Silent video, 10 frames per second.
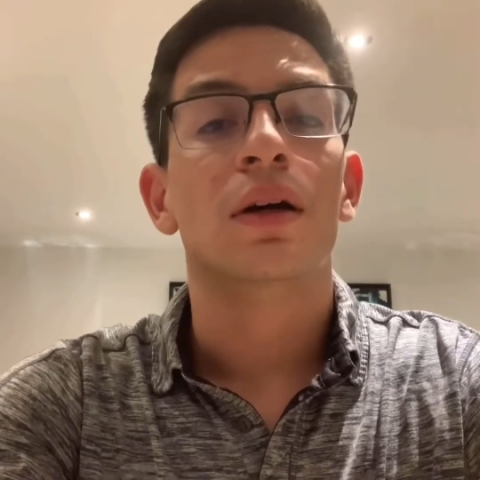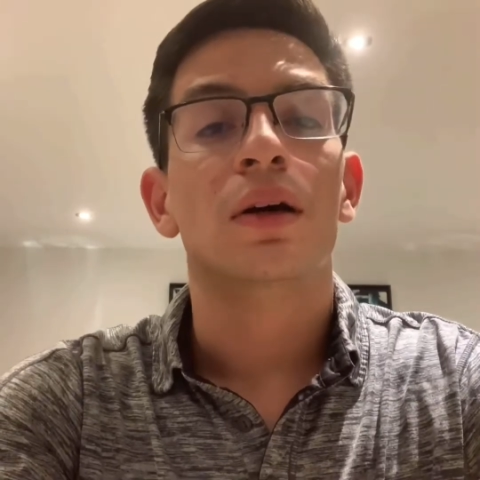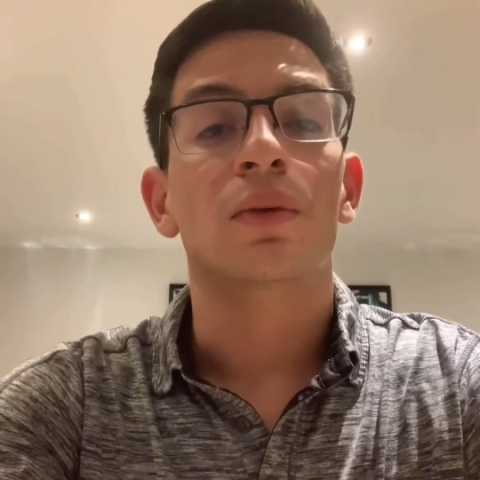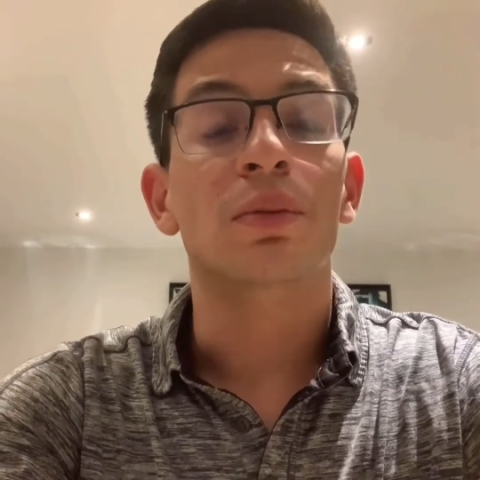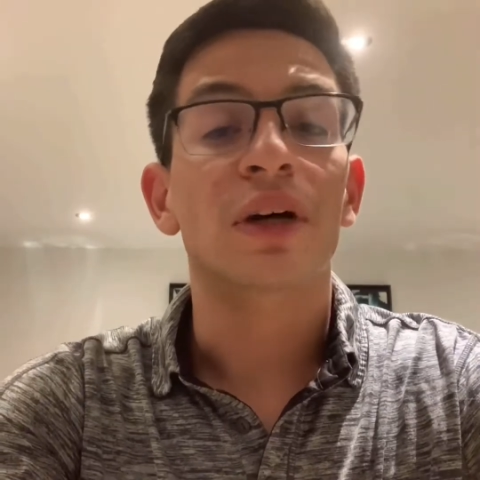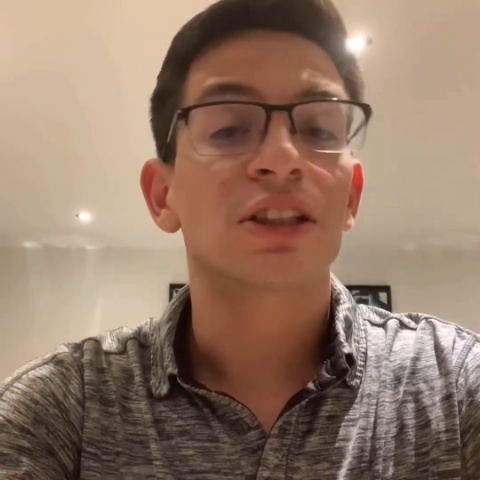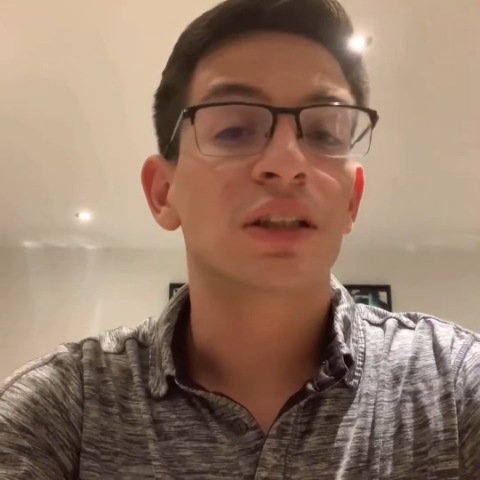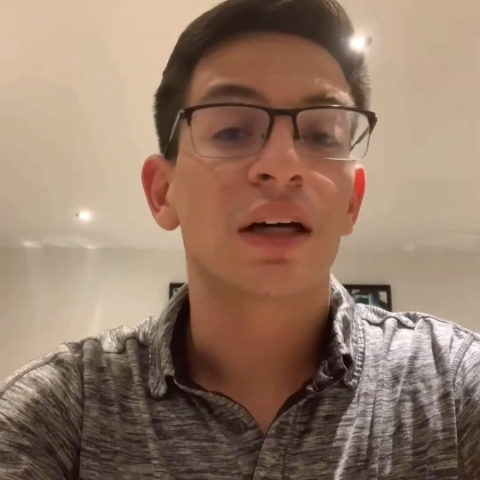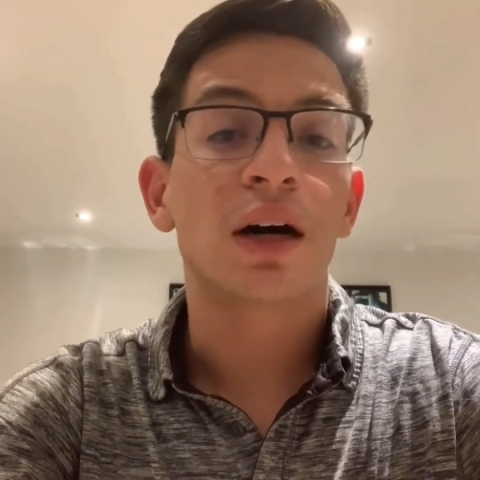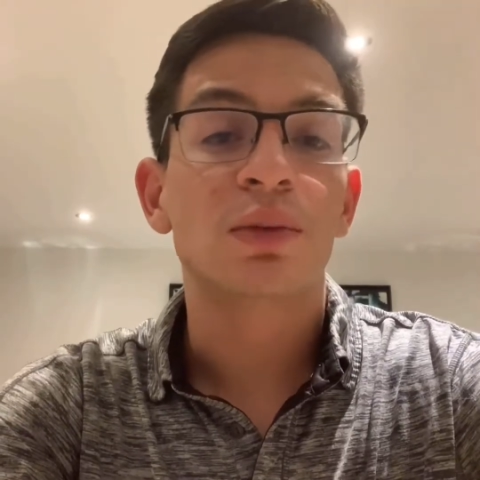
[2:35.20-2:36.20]
We measured
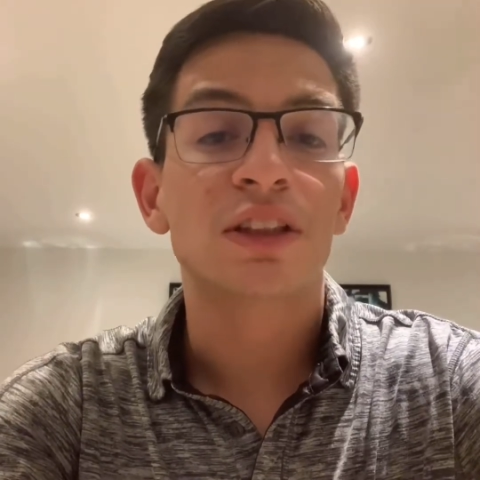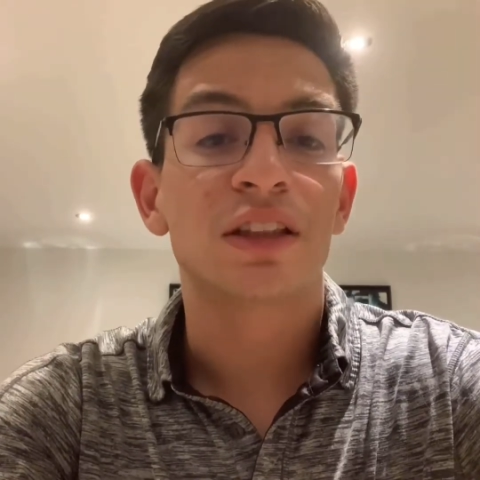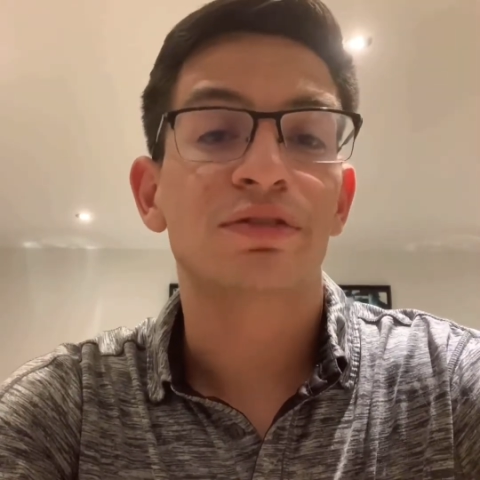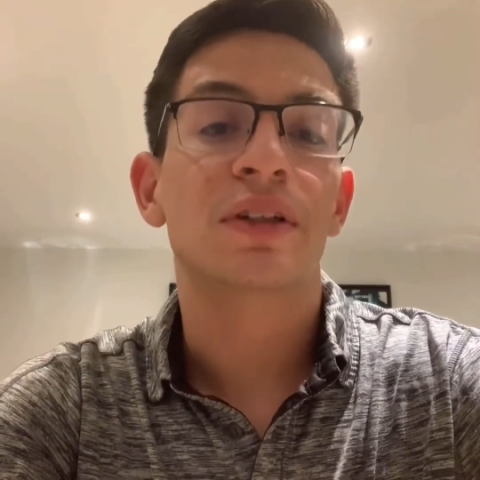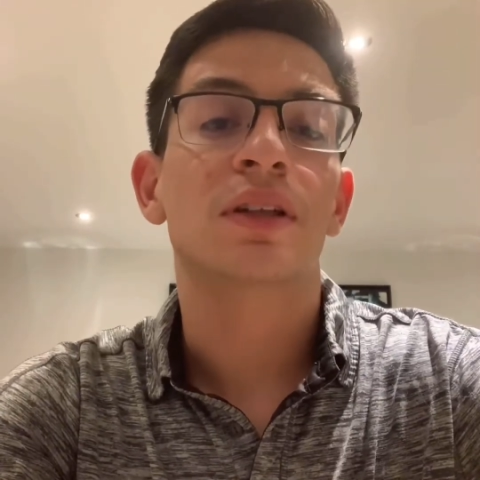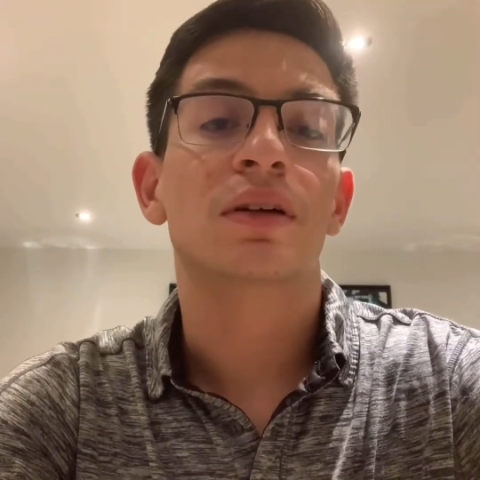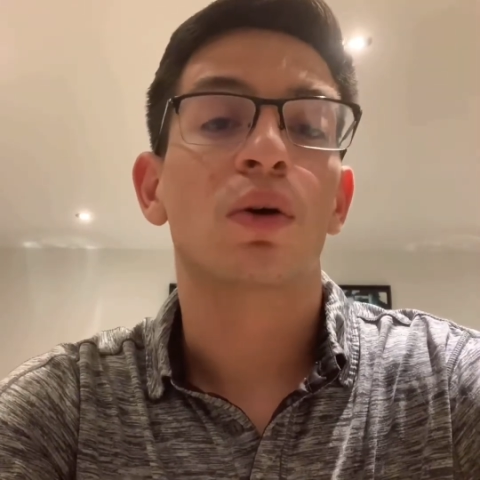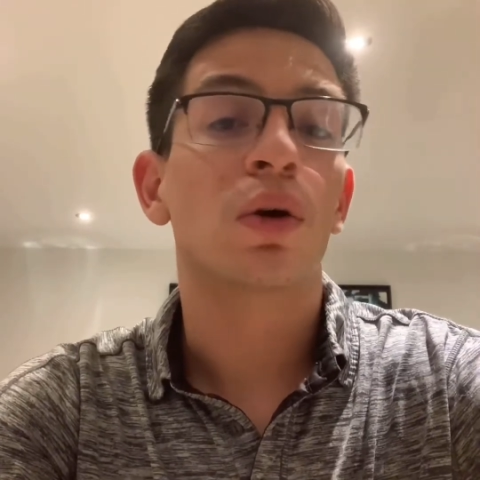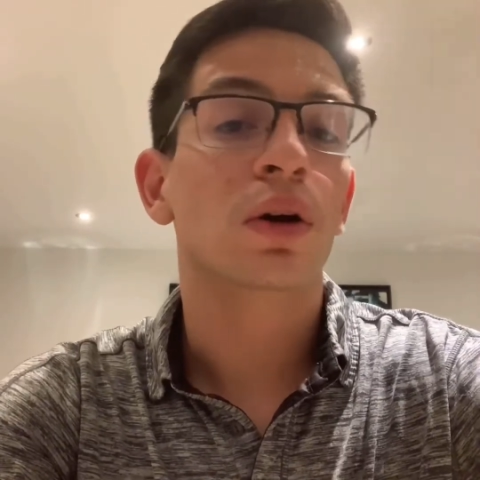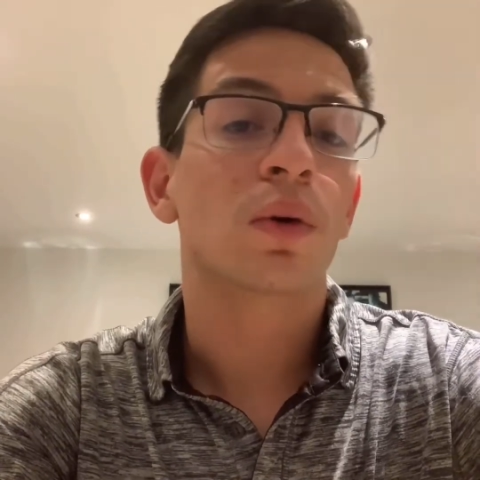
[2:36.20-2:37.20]
how much effort
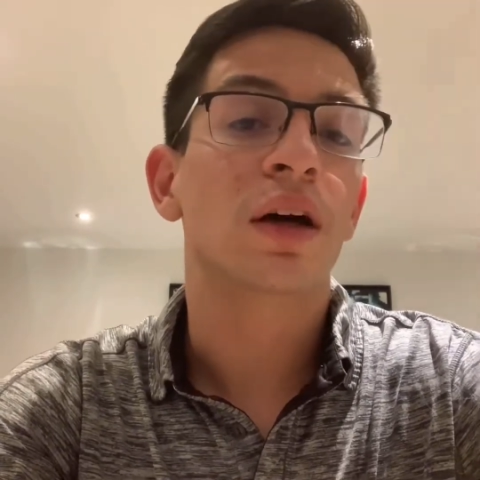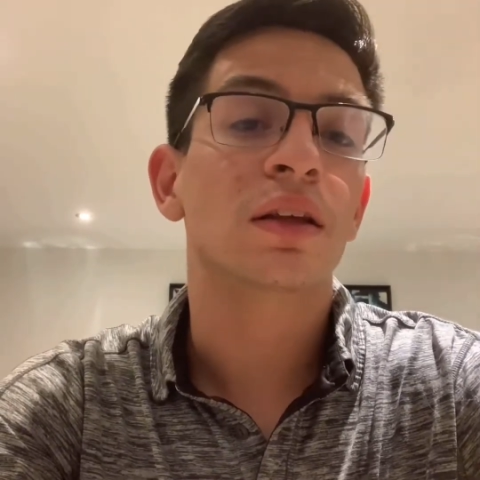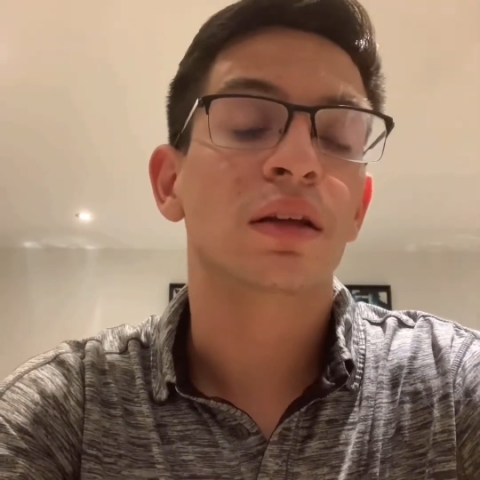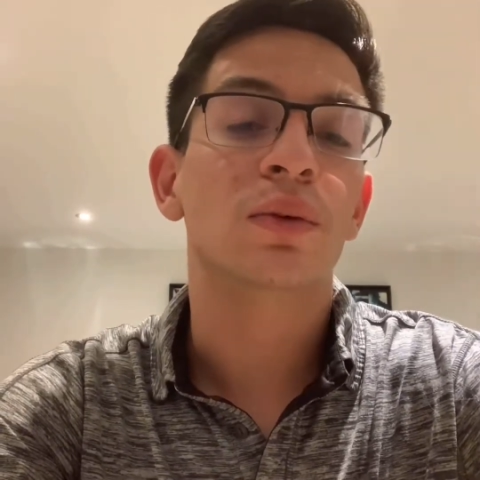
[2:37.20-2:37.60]
or quantity